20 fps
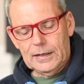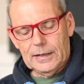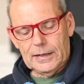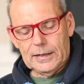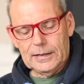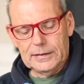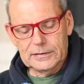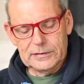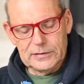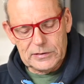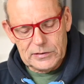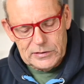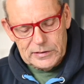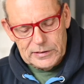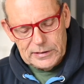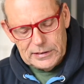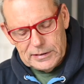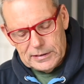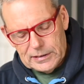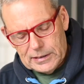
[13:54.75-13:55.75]
and just
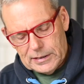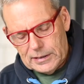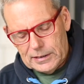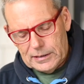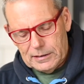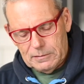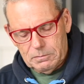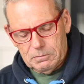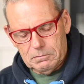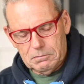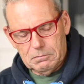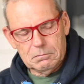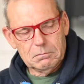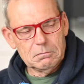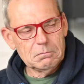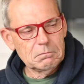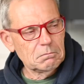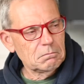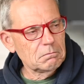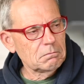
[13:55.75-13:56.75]
see
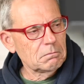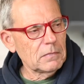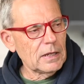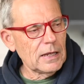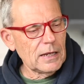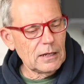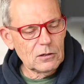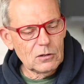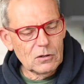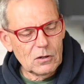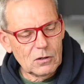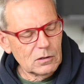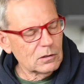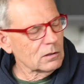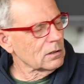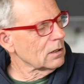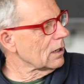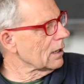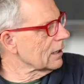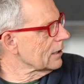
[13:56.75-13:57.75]
how
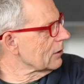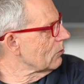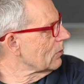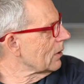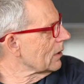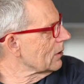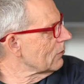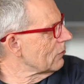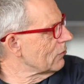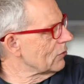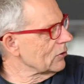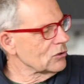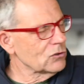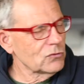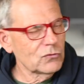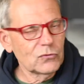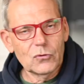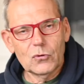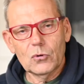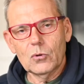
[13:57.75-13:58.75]
long I can run the fridge
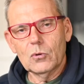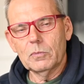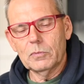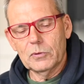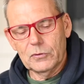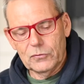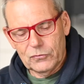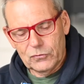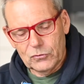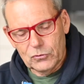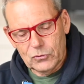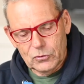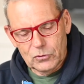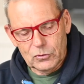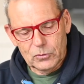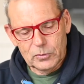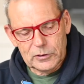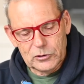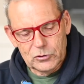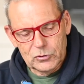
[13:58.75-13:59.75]
for
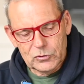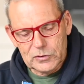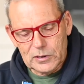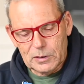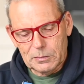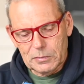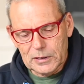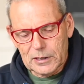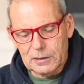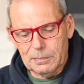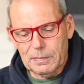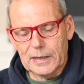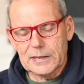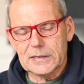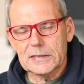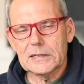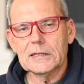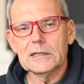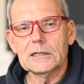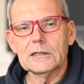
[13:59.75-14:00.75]
before we use up the
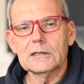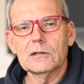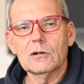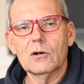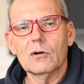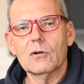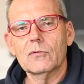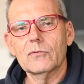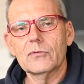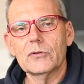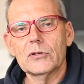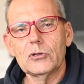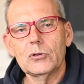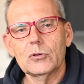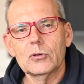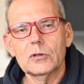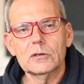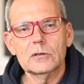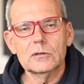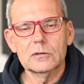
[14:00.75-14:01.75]
capacity of the
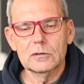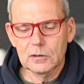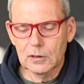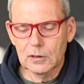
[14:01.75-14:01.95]
unit.